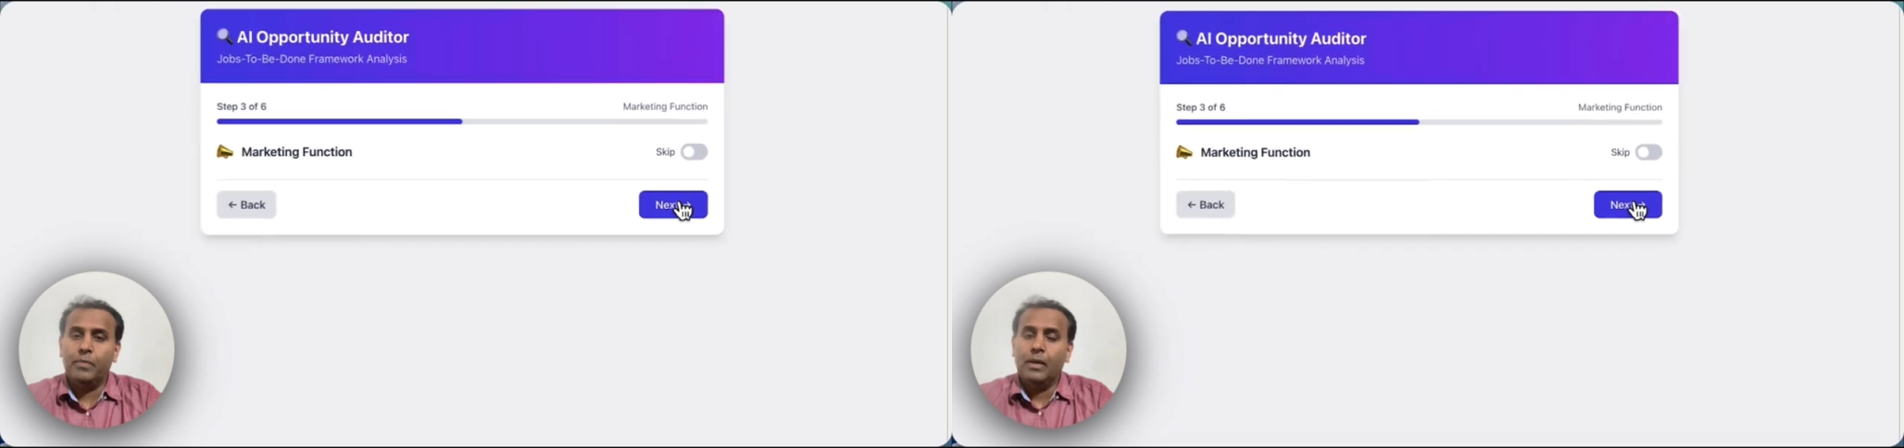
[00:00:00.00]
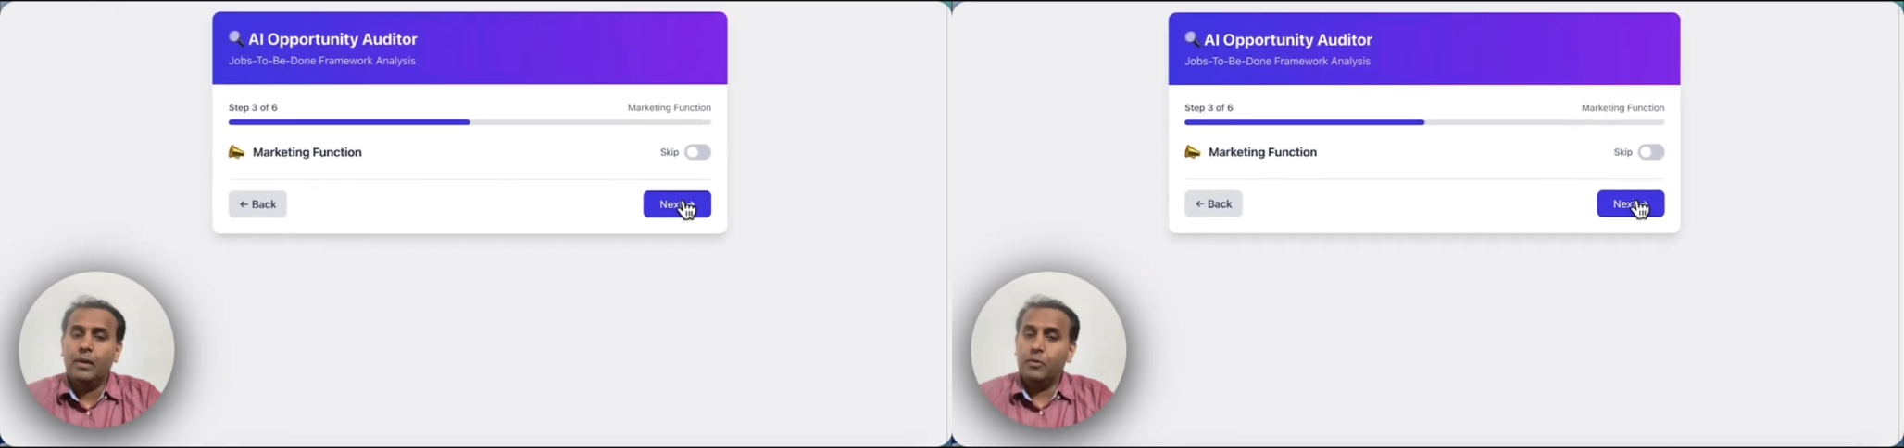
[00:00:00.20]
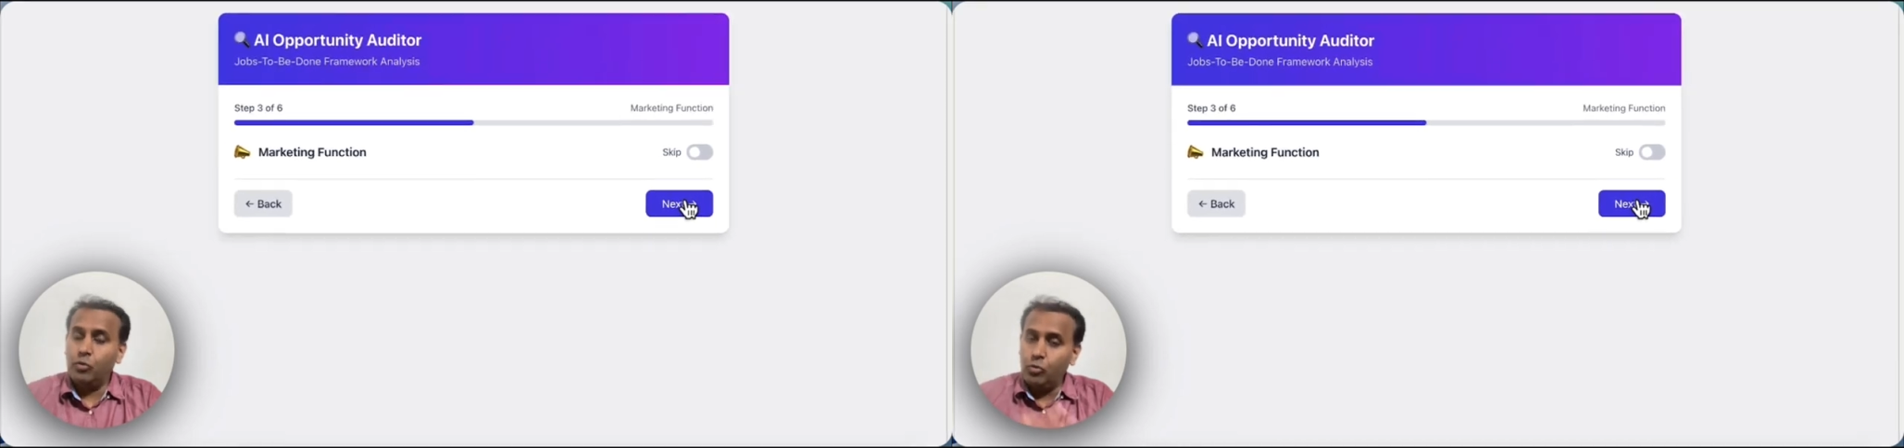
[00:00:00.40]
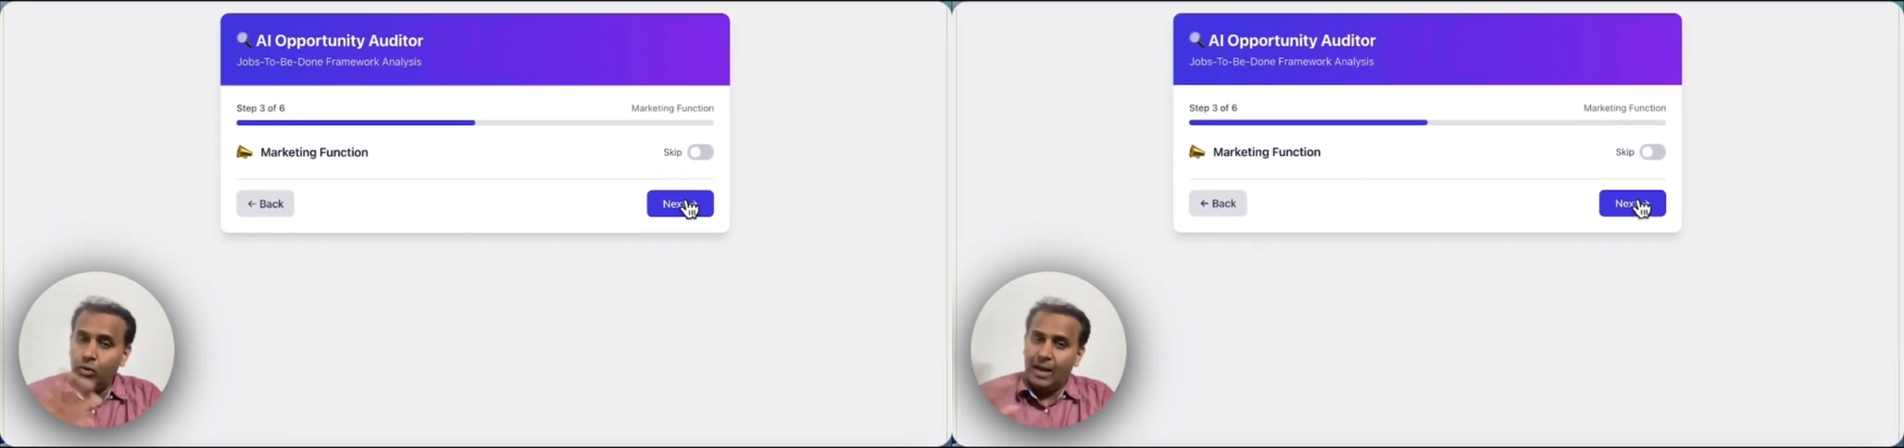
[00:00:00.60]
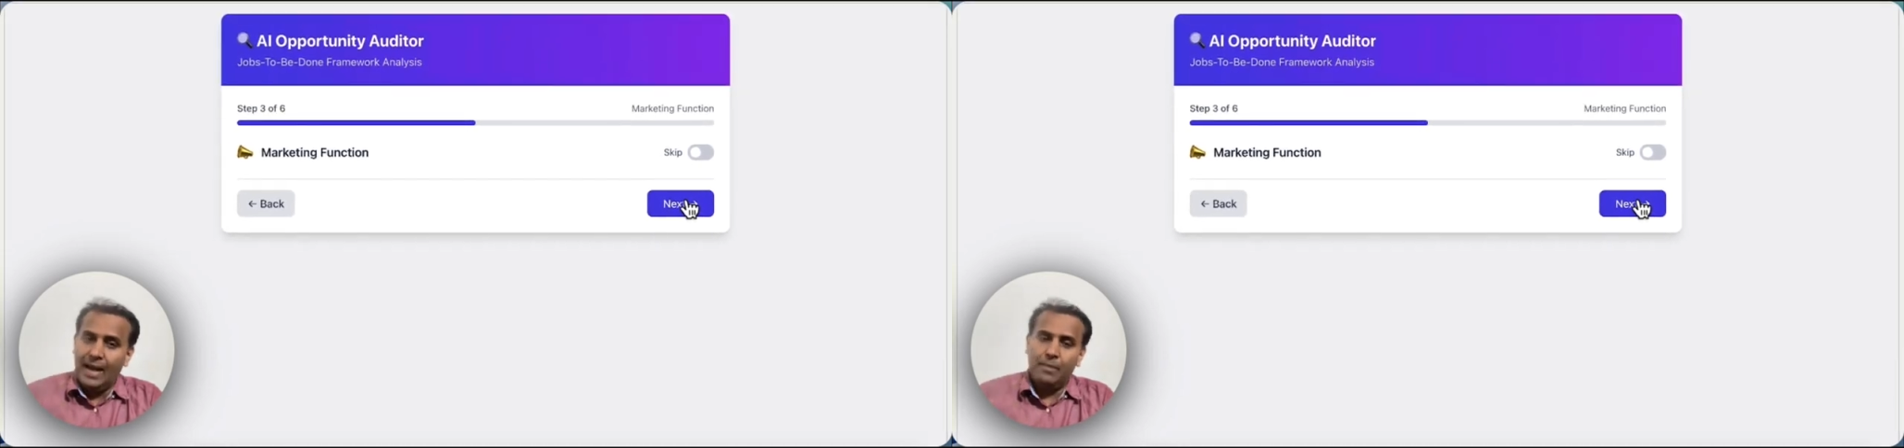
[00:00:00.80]
so you can
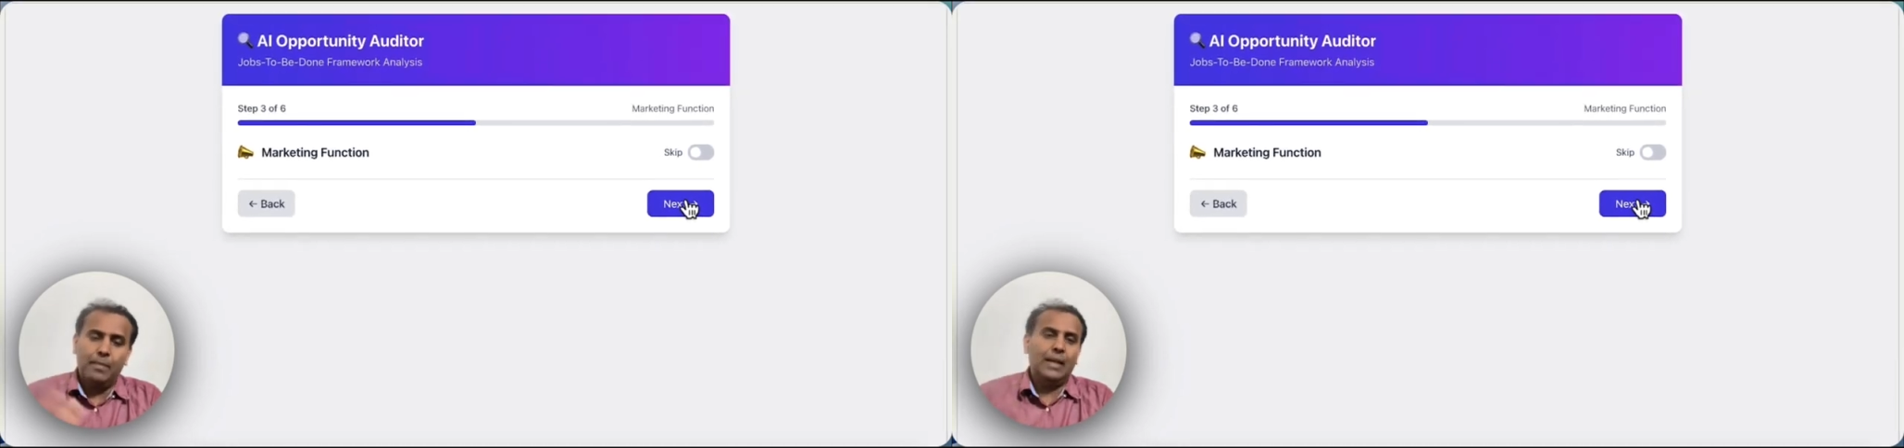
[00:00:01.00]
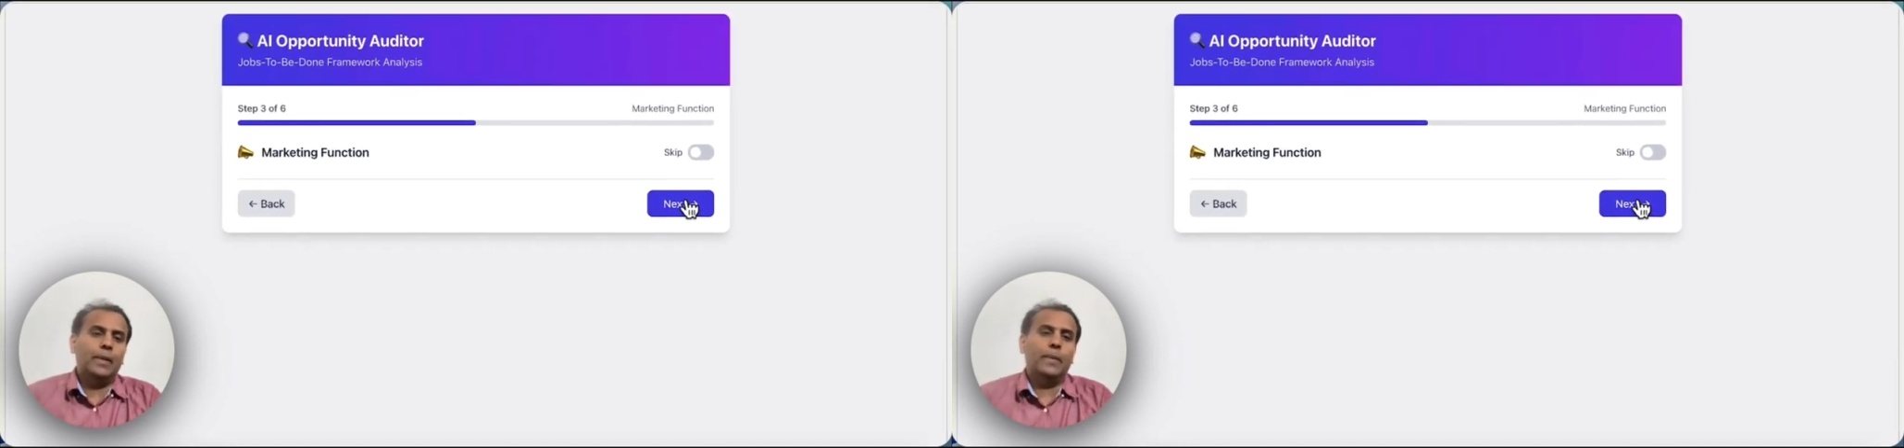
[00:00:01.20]
add multiple